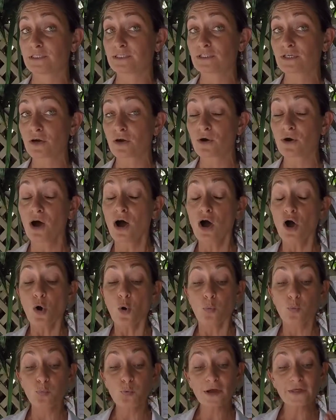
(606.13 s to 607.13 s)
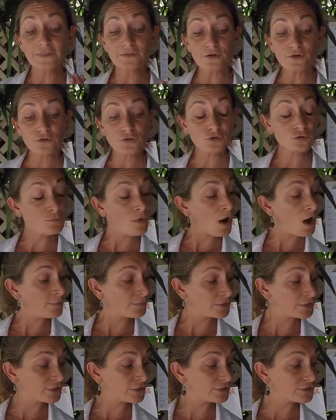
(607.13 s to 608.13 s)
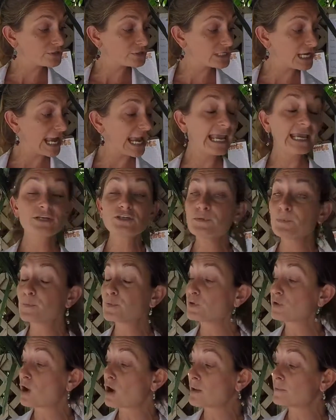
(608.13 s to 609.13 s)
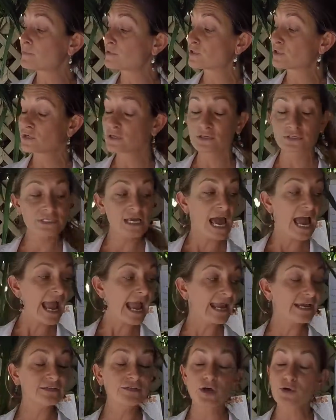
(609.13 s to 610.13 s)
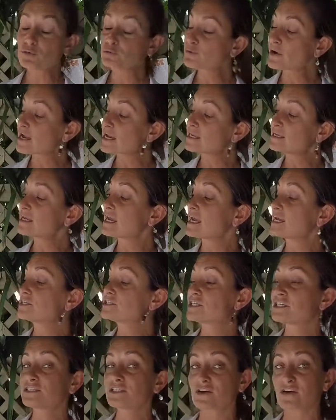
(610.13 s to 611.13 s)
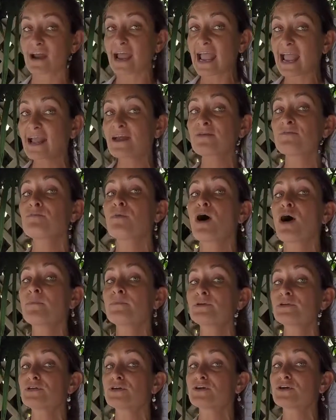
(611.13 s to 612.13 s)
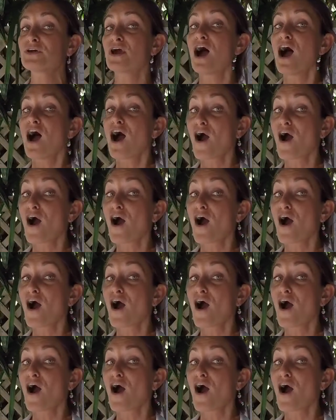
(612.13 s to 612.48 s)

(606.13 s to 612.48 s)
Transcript: So with our thermometers and our barometers and our rain gauges, our anemometer,